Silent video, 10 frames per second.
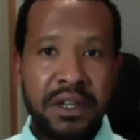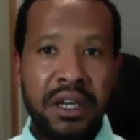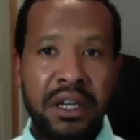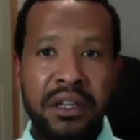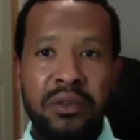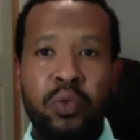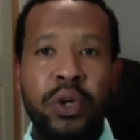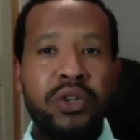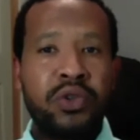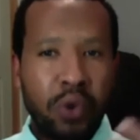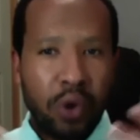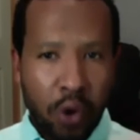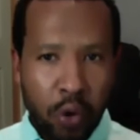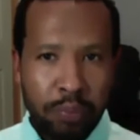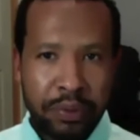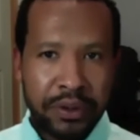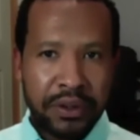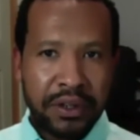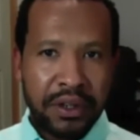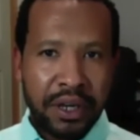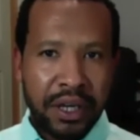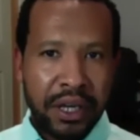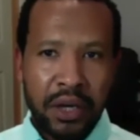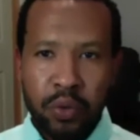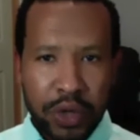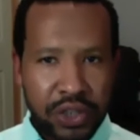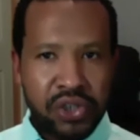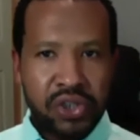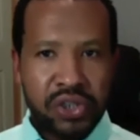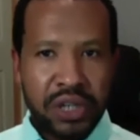and when to open. And I wish